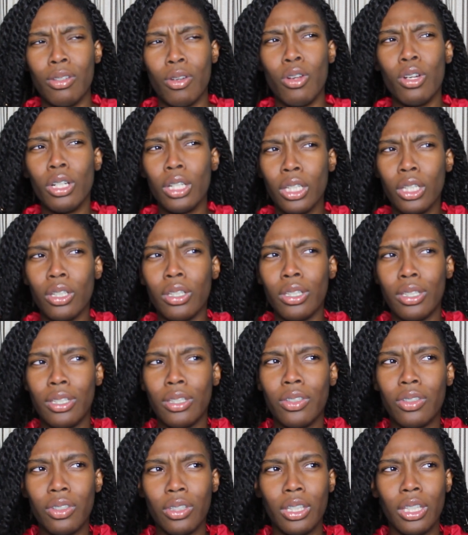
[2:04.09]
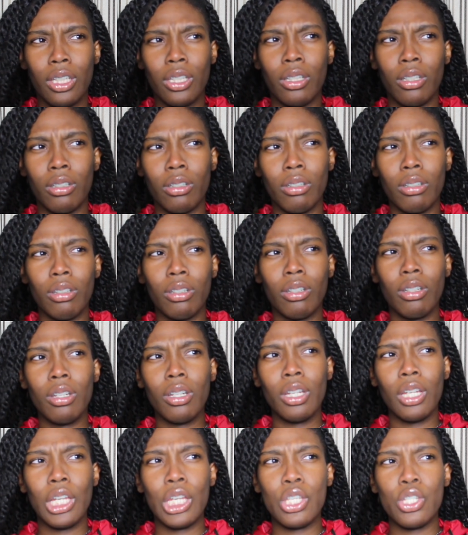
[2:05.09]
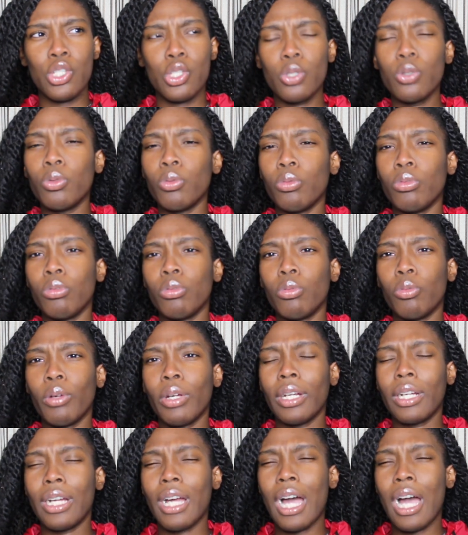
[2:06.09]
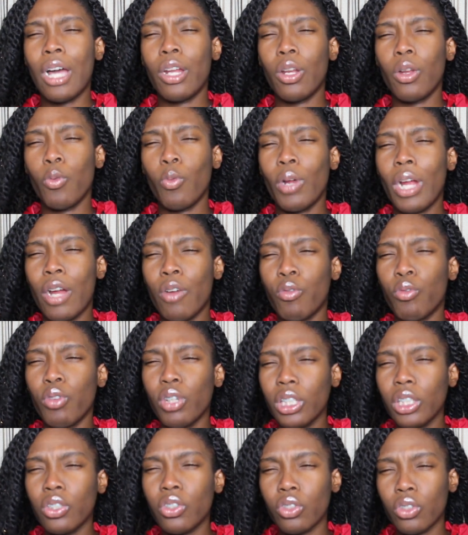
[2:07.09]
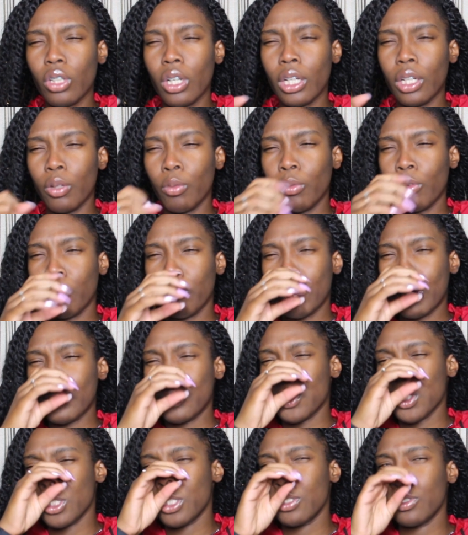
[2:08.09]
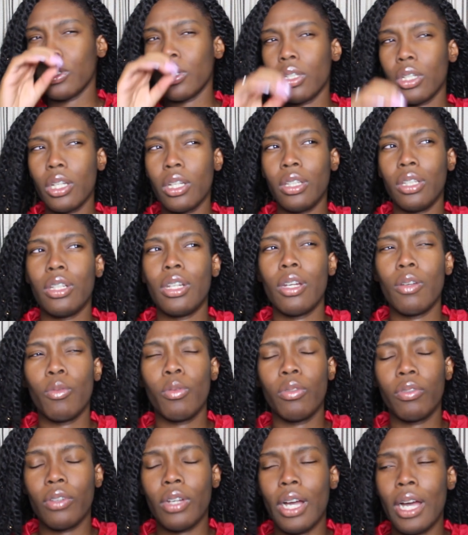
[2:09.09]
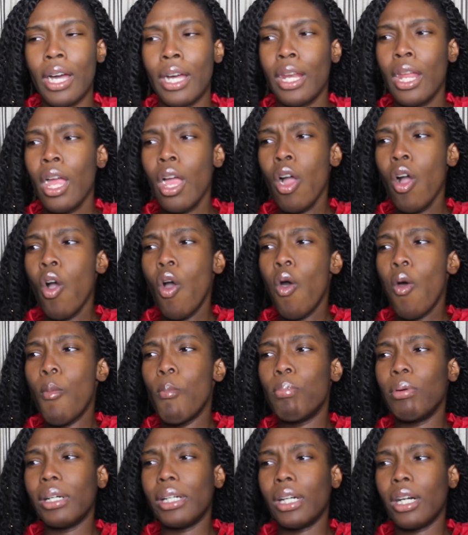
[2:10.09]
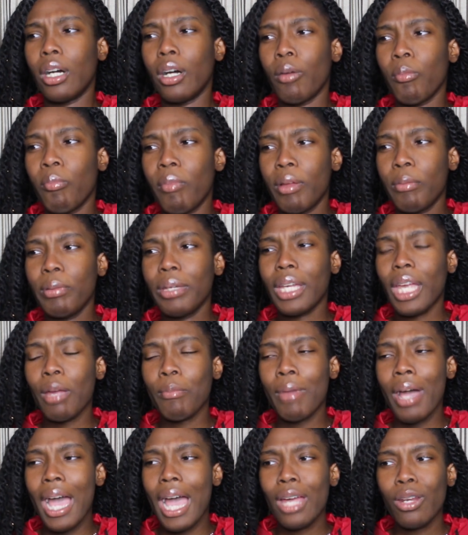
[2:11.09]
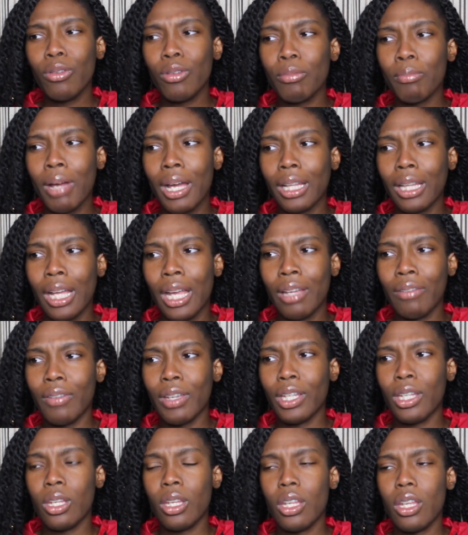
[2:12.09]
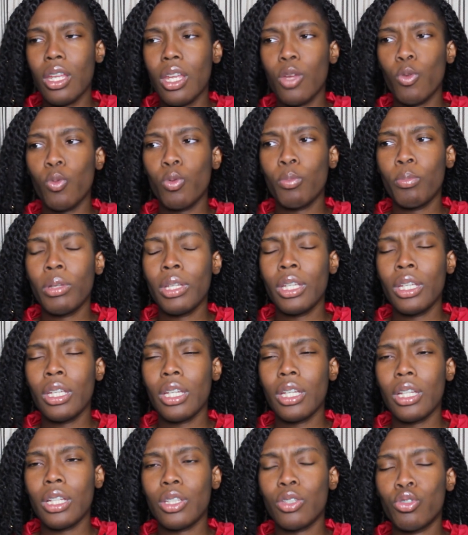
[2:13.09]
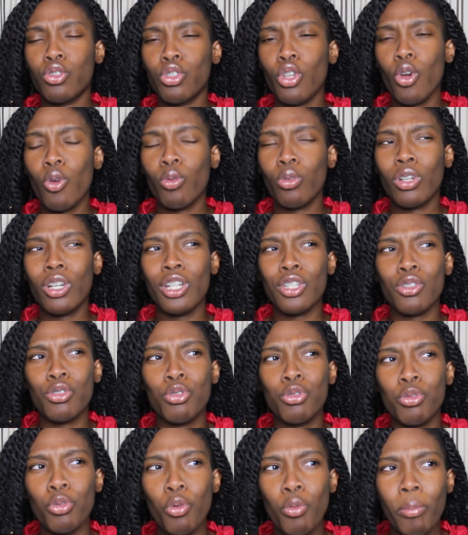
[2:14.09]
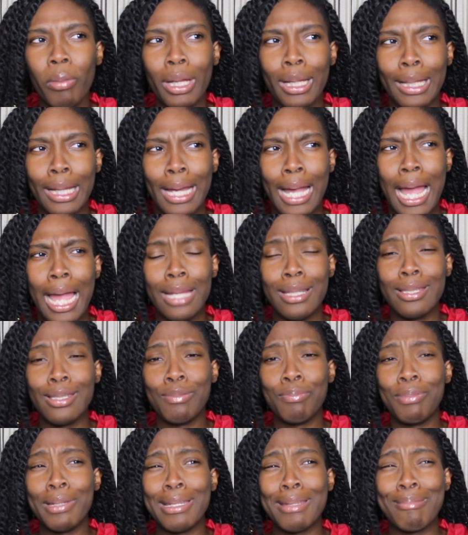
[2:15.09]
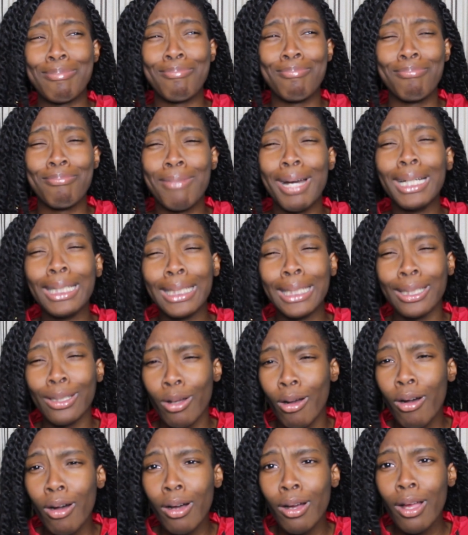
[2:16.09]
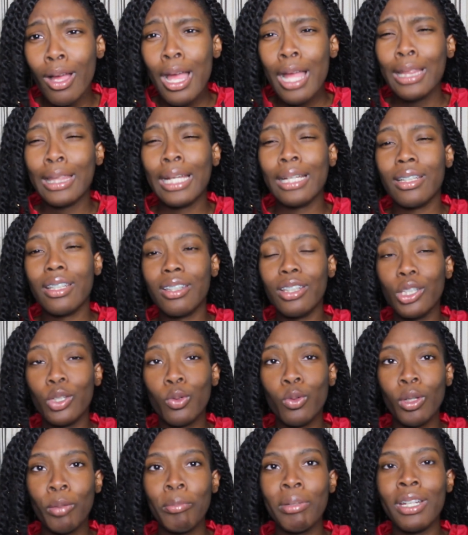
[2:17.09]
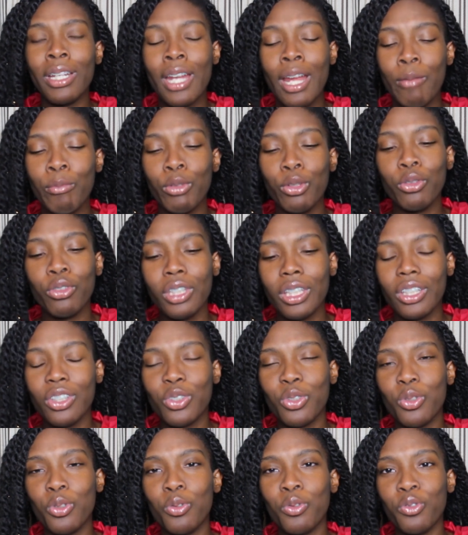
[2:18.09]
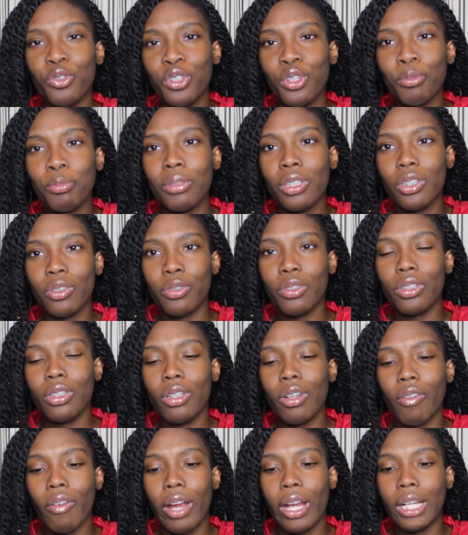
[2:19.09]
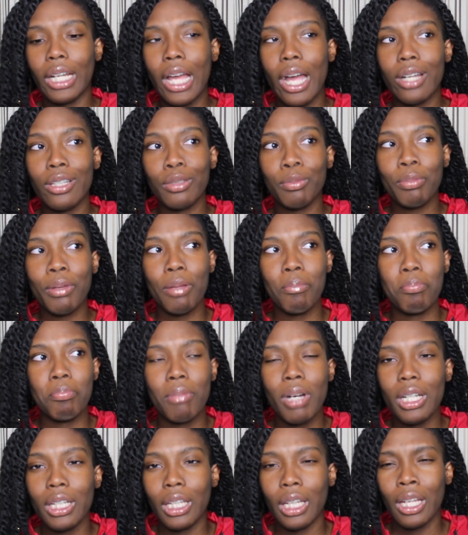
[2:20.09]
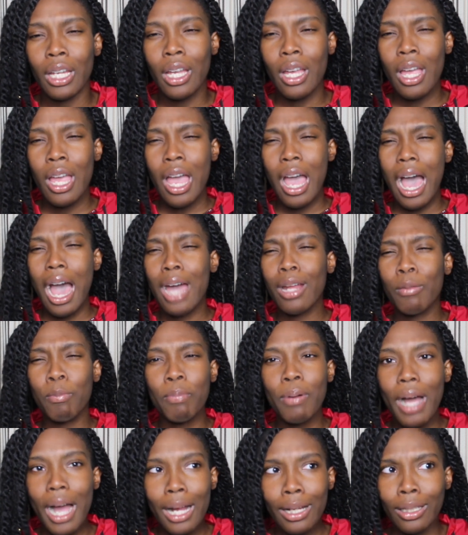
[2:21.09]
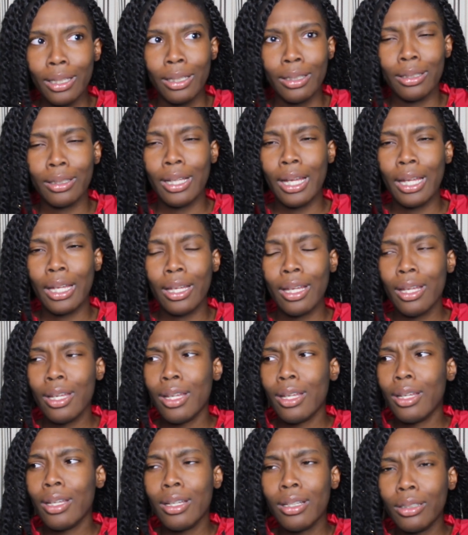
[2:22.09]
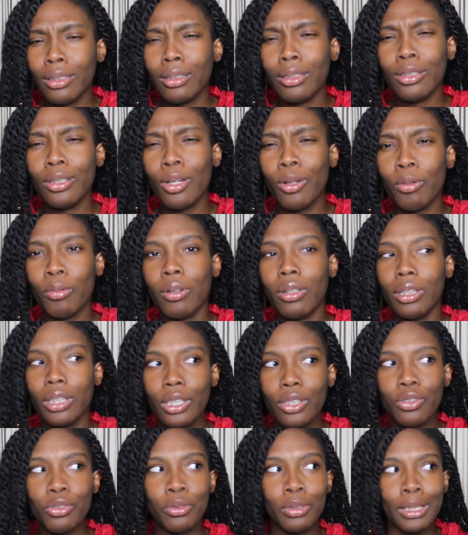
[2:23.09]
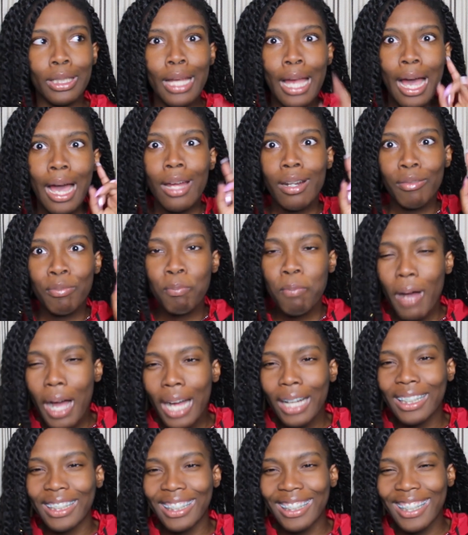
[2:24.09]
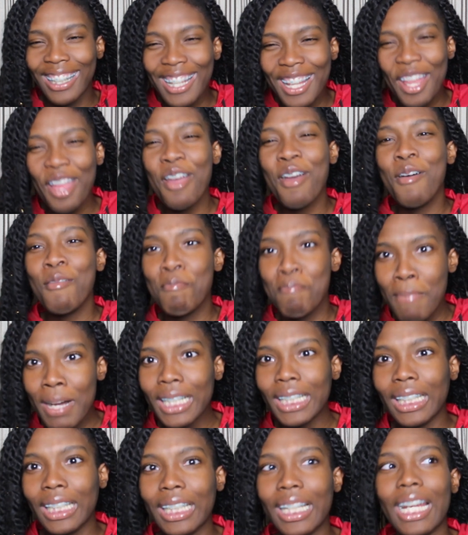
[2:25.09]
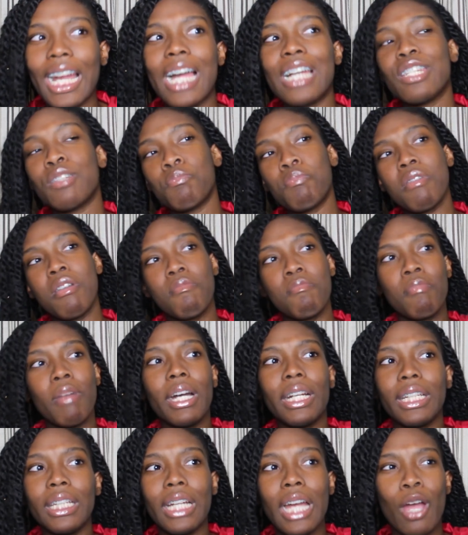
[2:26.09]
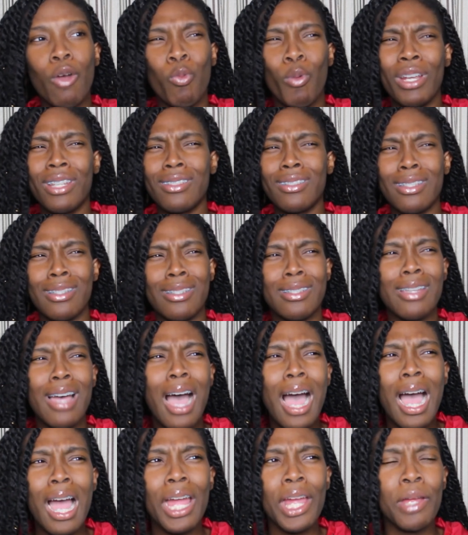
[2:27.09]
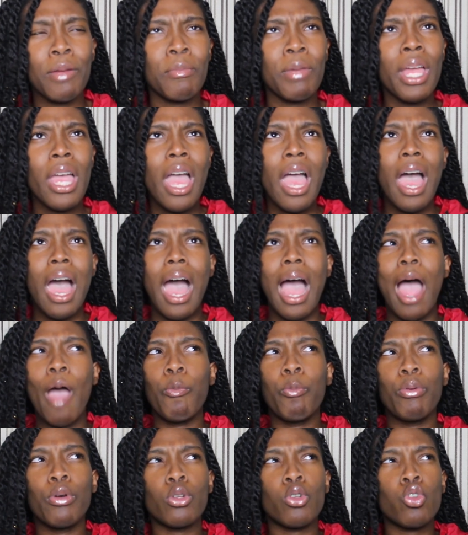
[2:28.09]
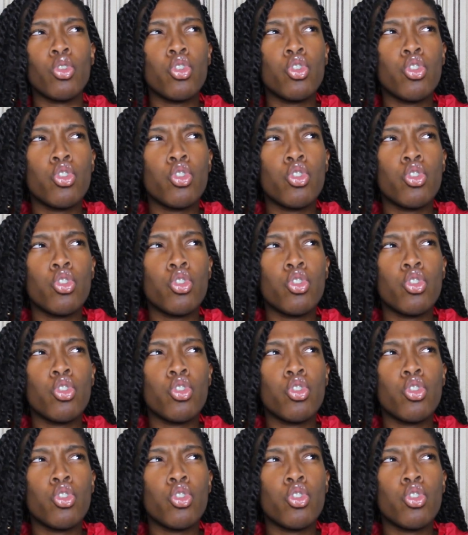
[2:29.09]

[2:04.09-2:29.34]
earlier this year in June, where I really started with my journey with God. But it became an idol in my life, and it would be so consuming. Like, I spent money, y'all. Like, this equipment that I'm using to film this video right now, I spent money out of pocket. Like, you know, literally out of pocket money. Like, I spent money, I wasted time. I put